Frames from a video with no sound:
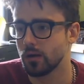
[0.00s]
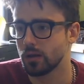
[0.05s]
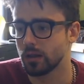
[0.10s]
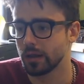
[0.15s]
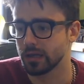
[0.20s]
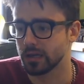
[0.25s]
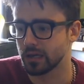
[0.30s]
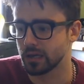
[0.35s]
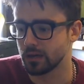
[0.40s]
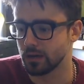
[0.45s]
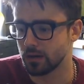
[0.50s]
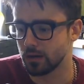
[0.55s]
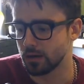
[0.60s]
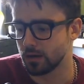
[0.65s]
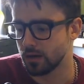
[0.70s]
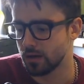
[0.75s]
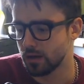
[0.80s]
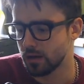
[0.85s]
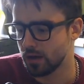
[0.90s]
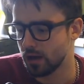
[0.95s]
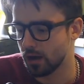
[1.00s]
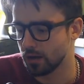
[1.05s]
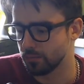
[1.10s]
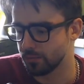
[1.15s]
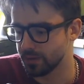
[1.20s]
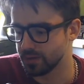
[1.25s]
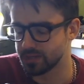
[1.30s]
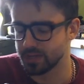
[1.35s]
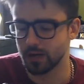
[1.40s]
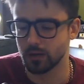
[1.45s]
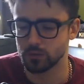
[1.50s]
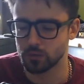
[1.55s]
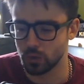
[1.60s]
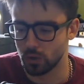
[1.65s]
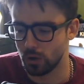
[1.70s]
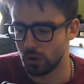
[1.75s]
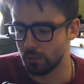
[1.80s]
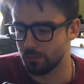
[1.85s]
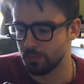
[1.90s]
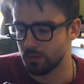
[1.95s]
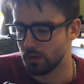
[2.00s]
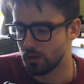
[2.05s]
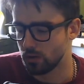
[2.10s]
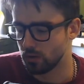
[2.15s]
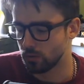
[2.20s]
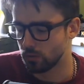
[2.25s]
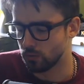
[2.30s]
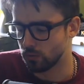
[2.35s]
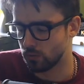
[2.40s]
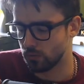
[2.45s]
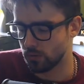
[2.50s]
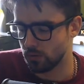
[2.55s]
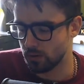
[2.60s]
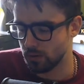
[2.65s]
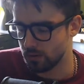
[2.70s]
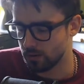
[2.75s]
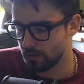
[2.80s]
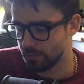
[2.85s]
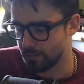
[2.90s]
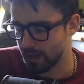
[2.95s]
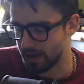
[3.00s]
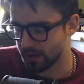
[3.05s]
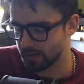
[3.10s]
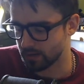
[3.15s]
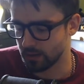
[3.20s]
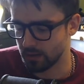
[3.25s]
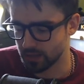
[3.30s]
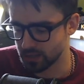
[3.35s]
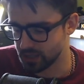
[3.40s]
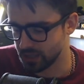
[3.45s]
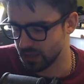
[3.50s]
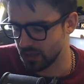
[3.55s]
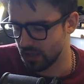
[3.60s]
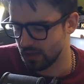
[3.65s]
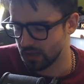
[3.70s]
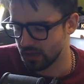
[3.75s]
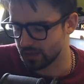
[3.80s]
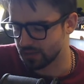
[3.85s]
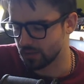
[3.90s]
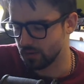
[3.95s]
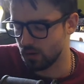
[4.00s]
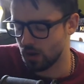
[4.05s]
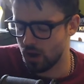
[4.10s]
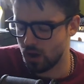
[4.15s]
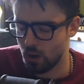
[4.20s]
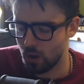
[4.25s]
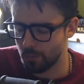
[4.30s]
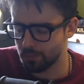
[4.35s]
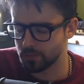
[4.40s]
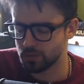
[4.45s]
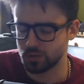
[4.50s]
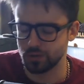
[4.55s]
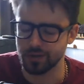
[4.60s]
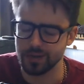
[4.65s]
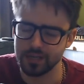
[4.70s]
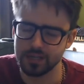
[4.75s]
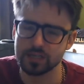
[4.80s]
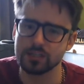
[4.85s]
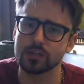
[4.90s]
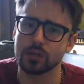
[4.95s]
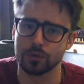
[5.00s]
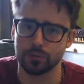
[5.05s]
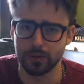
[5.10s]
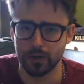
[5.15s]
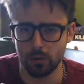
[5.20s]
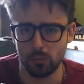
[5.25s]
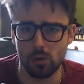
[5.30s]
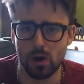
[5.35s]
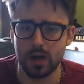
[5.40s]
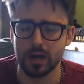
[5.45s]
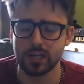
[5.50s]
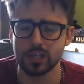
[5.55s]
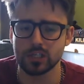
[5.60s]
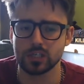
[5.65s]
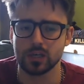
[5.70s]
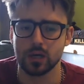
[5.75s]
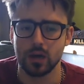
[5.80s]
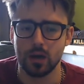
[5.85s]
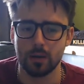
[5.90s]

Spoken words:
Like in a retail job or a bank clergy, like there are opportunities career wise.